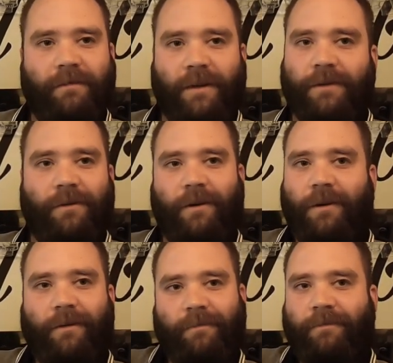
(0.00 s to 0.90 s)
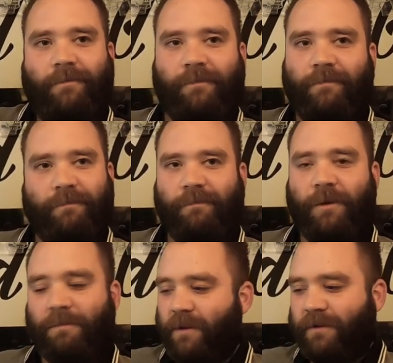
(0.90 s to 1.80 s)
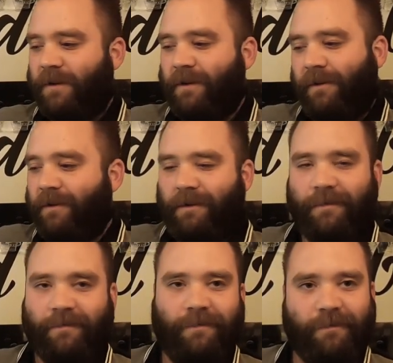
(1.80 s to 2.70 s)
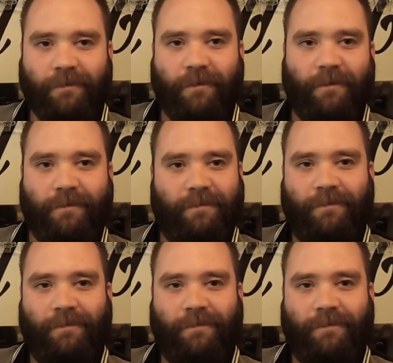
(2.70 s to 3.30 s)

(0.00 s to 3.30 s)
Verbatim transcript: That's uh, the most thing uh, uh,